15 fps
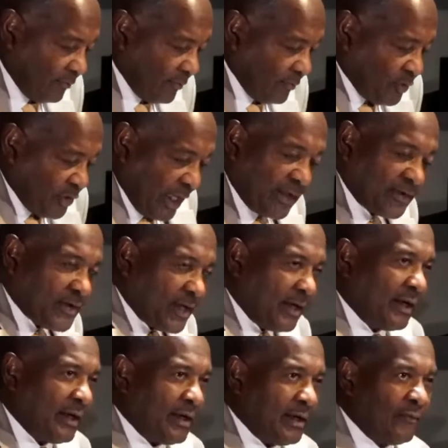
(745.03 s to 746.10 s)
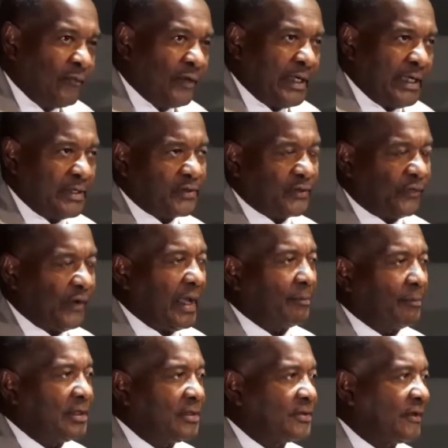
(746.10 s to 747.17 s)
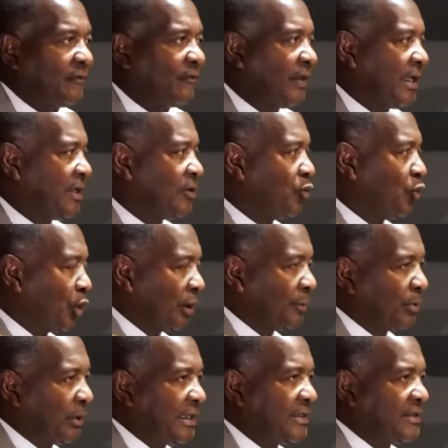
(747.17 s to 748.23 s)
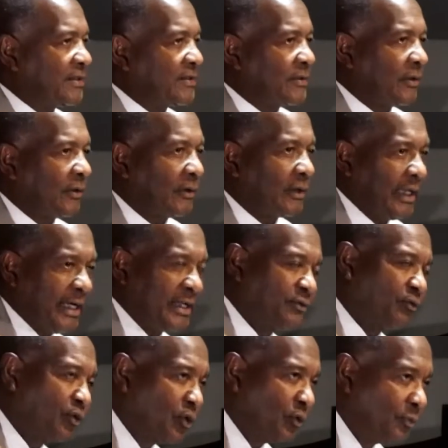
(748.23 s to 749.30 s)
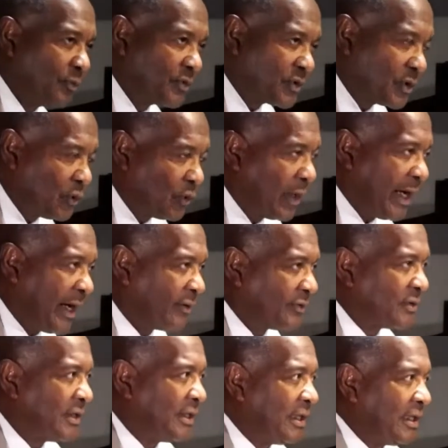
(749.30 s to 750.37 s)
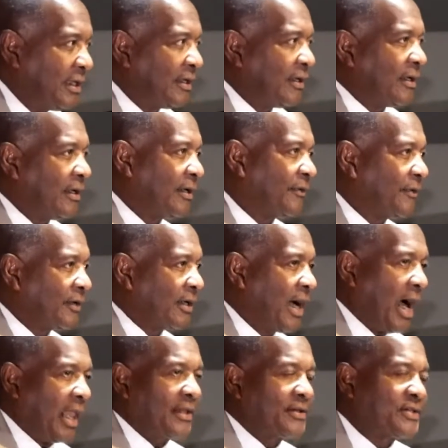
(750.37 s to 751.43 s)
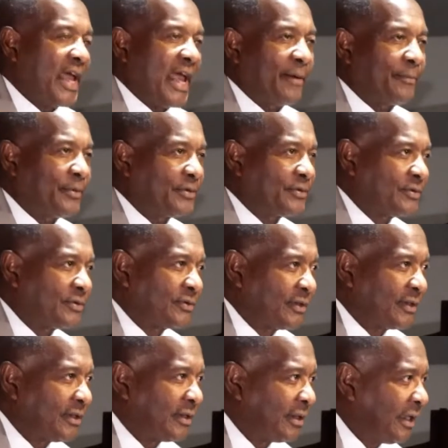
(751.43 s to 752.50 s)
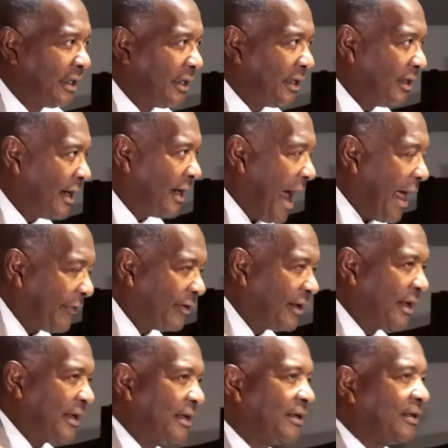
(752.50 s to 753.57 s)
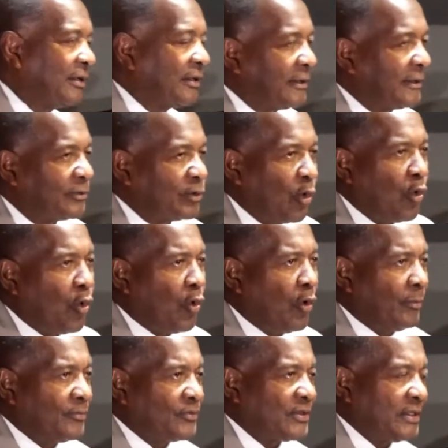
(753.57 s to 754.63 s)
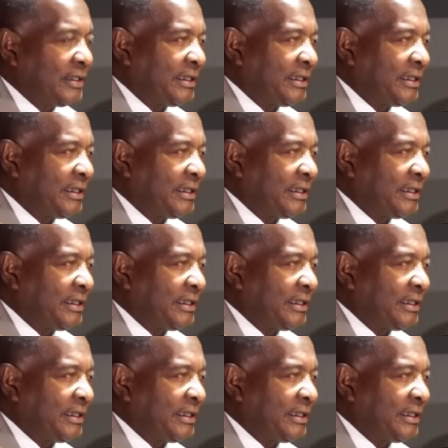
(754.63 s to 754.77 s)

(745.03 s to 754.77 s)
Jealousy invades families, invades workplaces, classrooms, the schoolhouse, the college campus, the athletic dorms,